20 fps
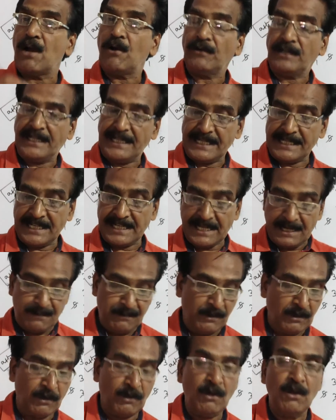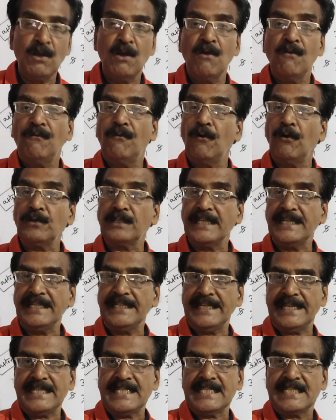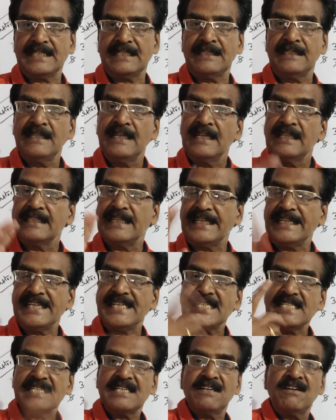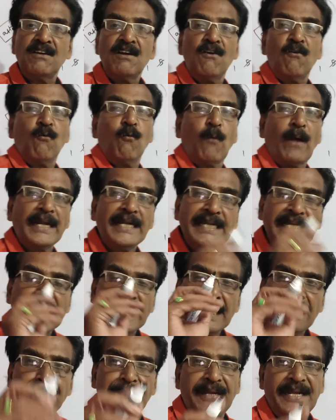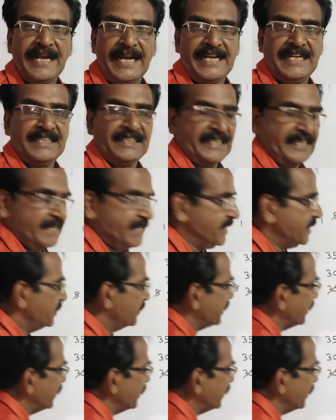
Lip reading: have taken him 14 days. That is one day behind the